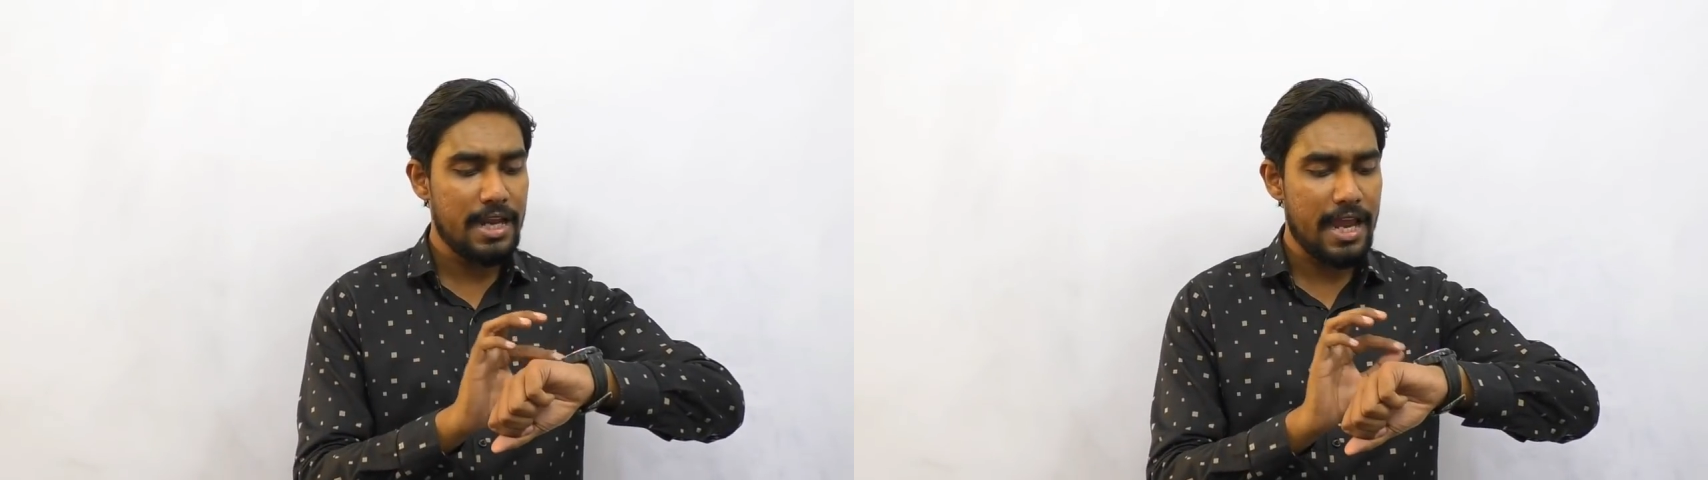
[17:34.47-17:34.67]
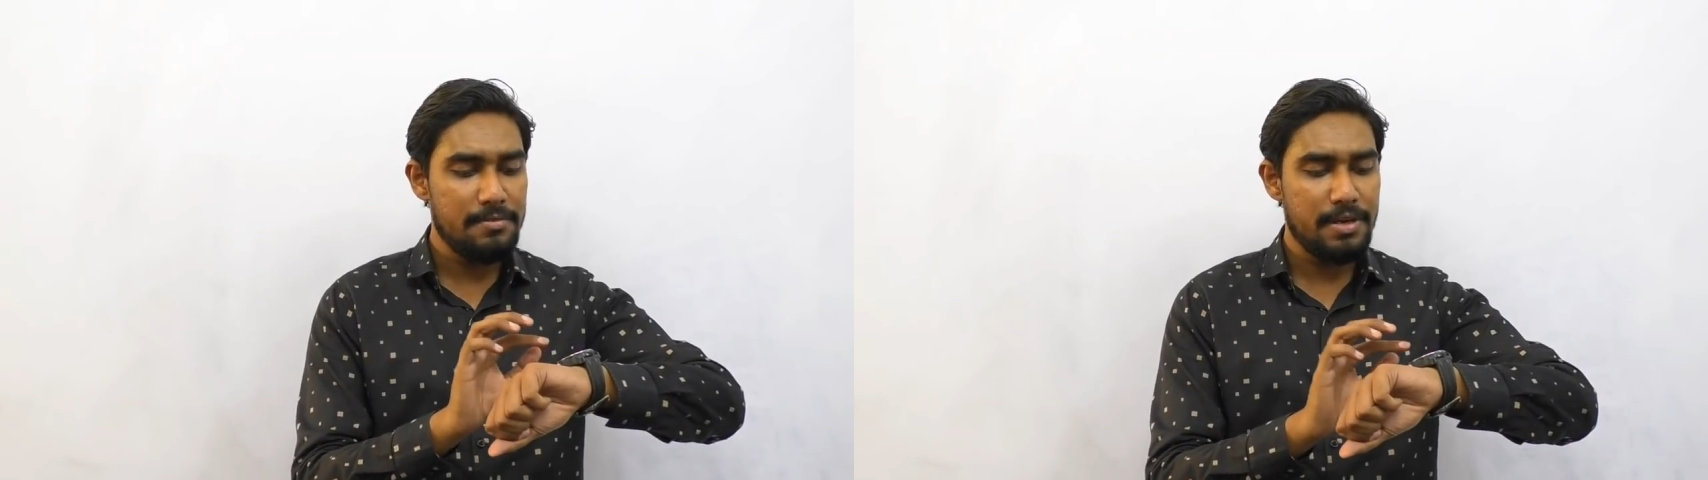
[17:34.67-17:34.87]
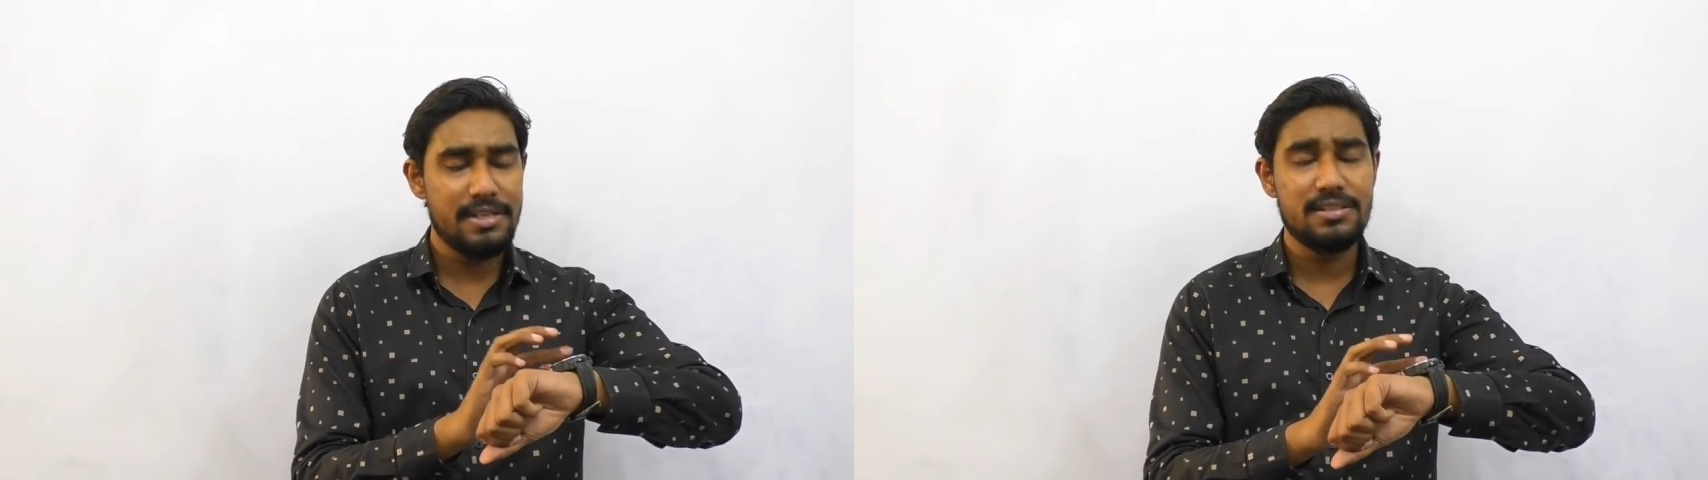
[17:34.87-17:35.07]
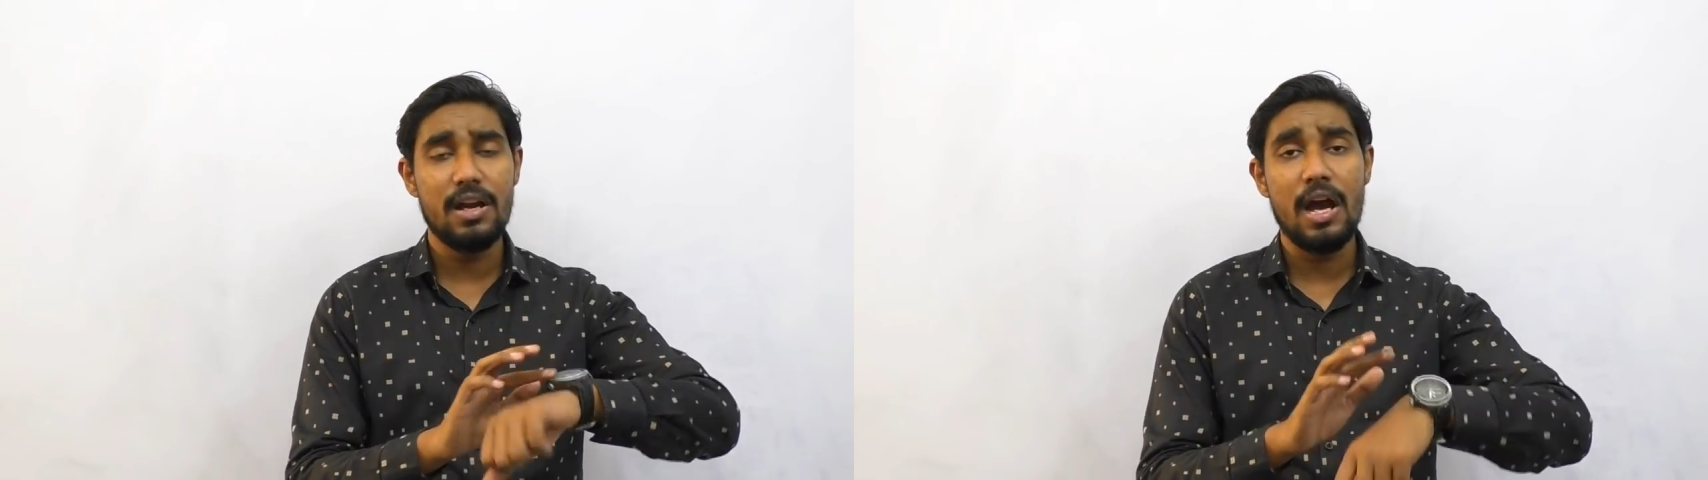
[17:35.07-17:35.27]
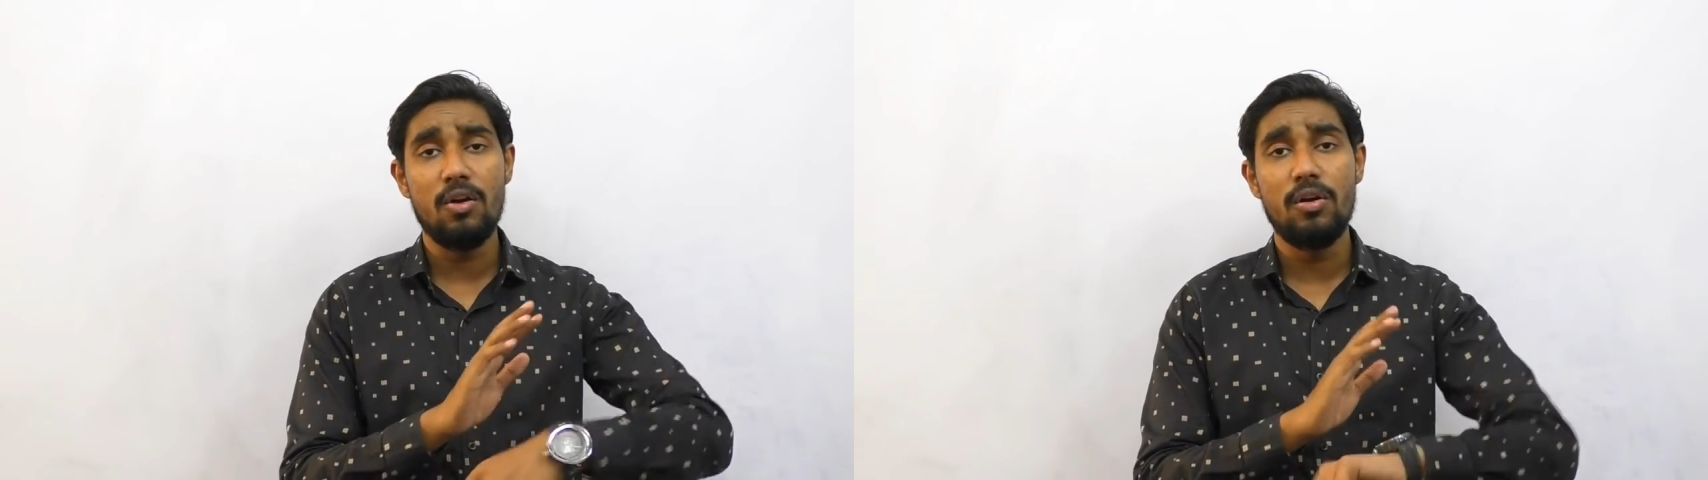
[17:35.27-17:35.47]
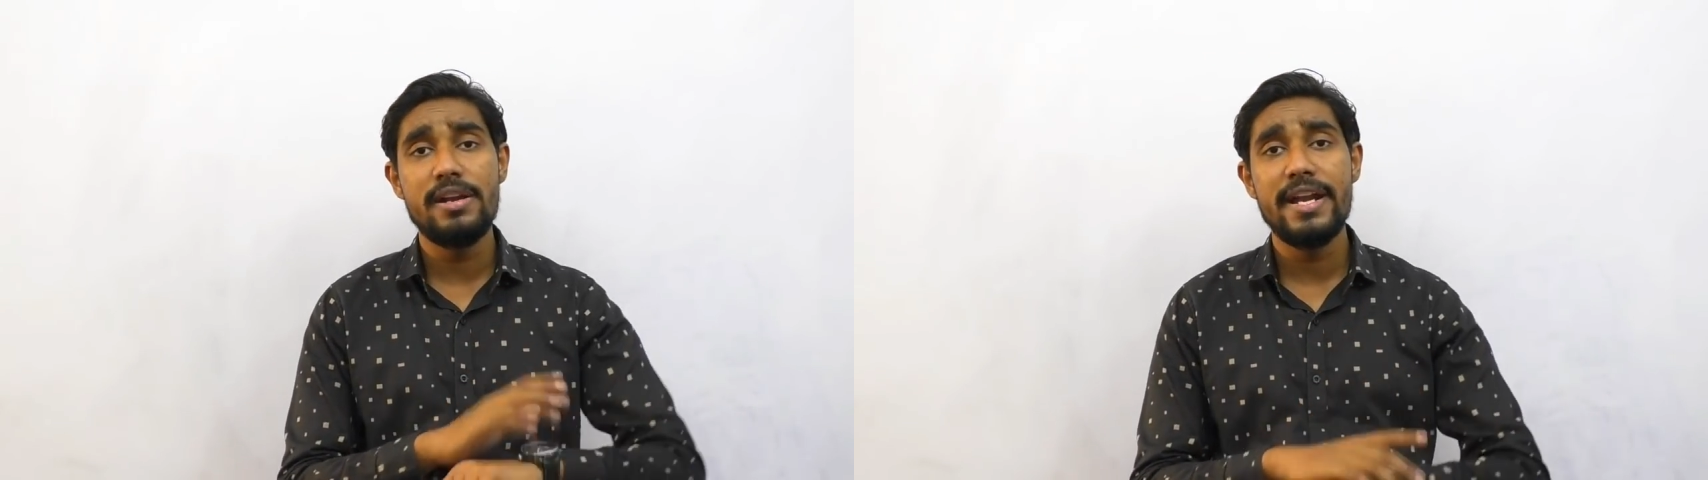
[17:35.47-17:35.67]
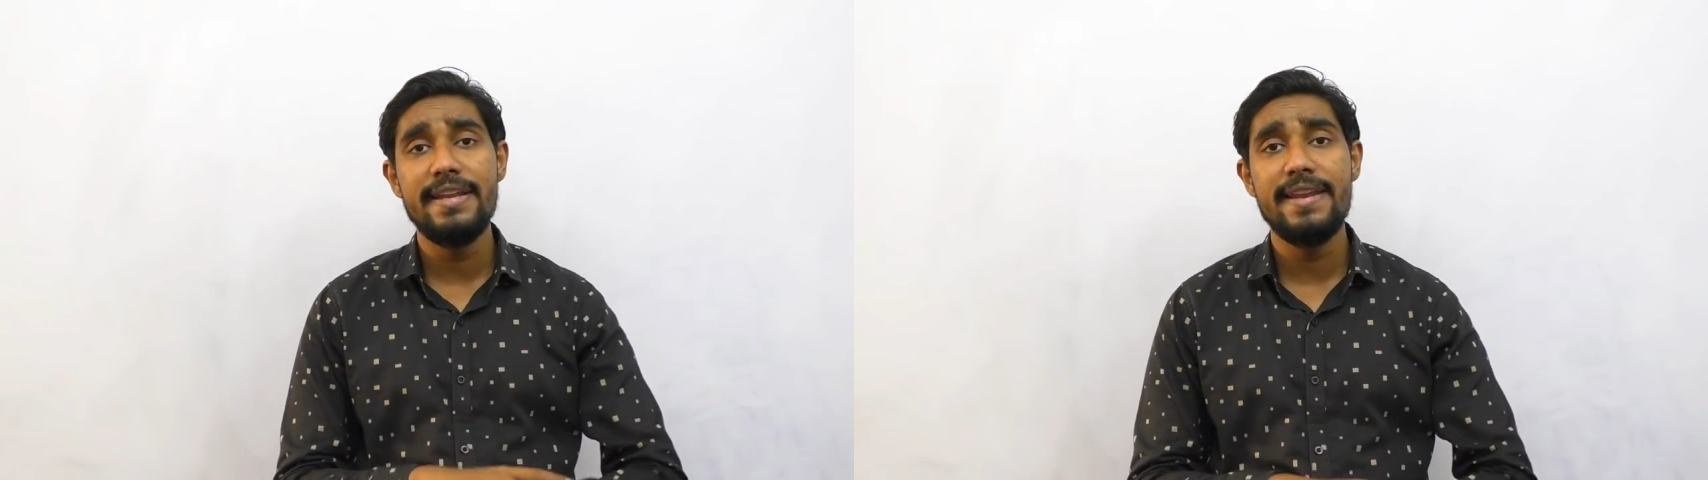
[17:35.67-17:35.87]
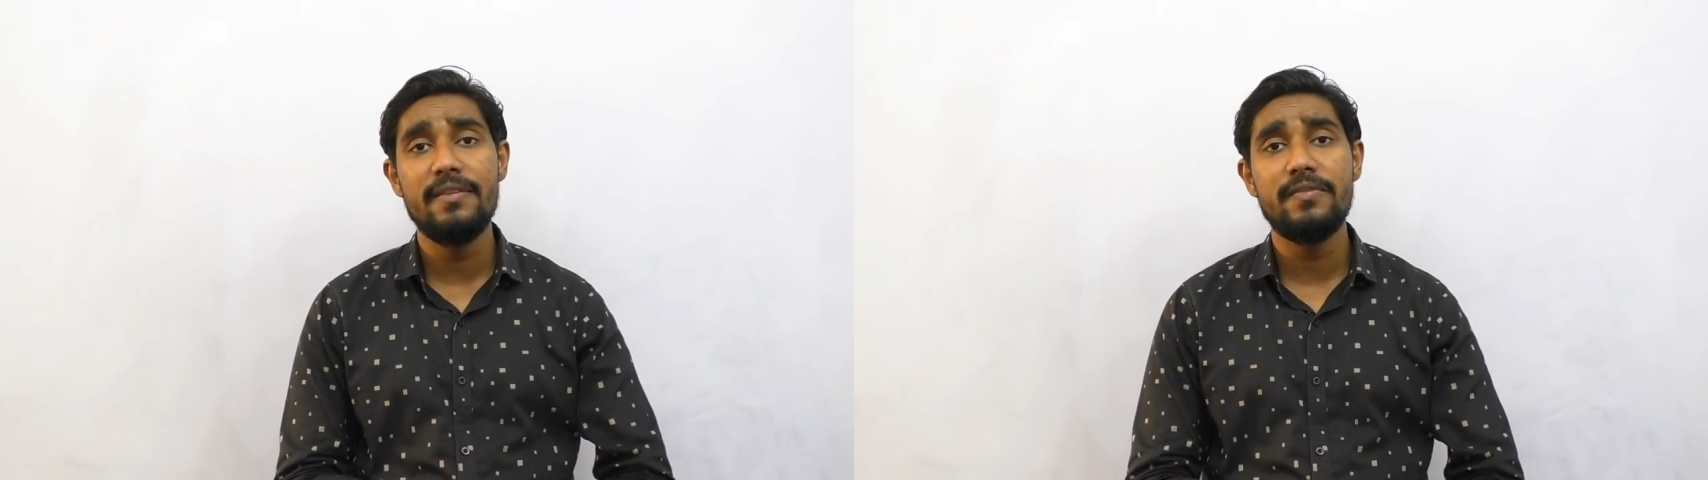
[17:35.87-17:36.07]
9 minutes are
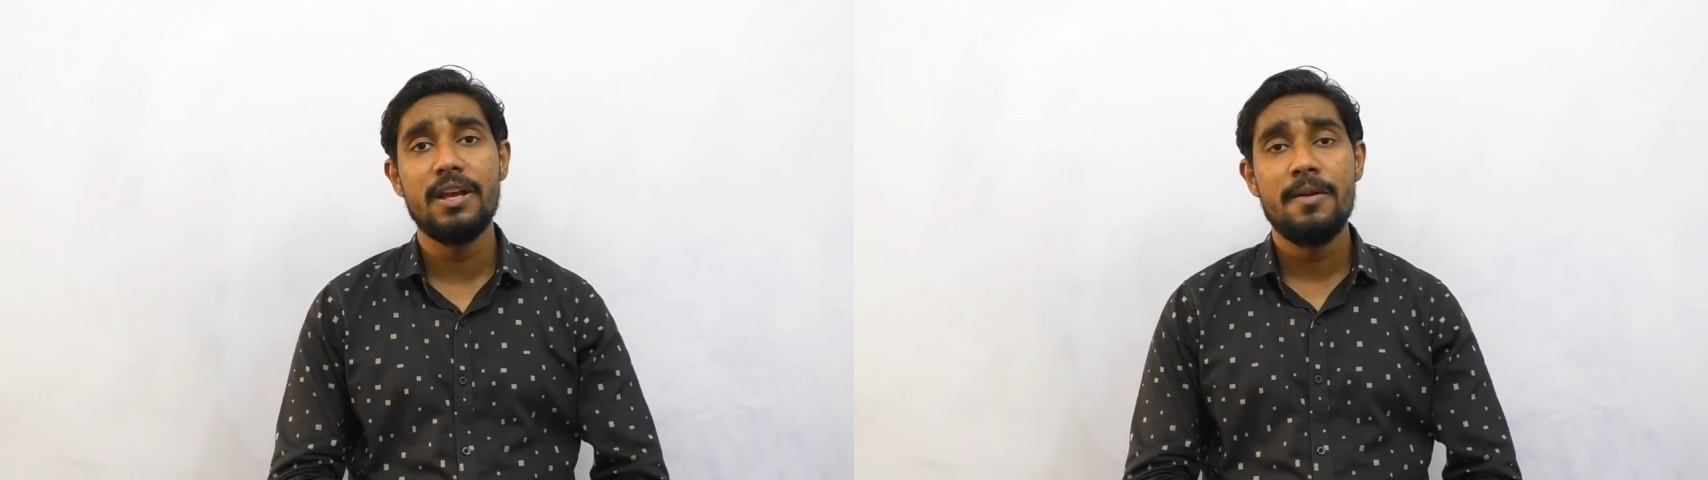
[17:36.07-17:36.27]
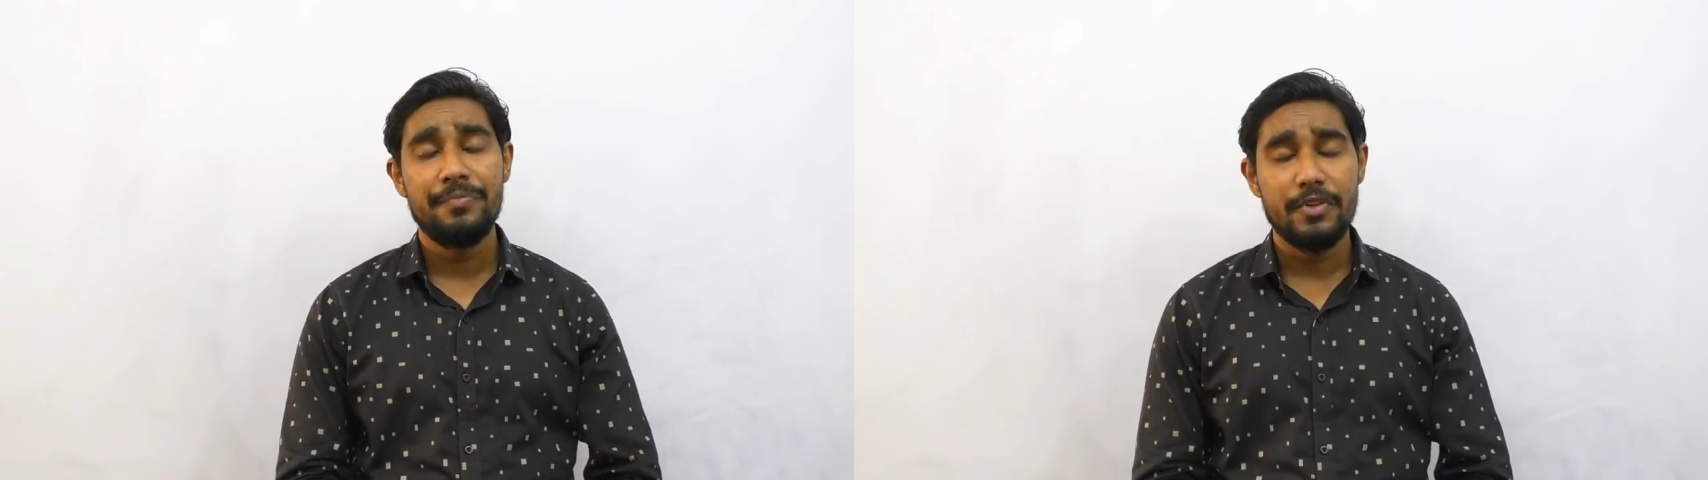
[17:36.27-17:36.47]
already left,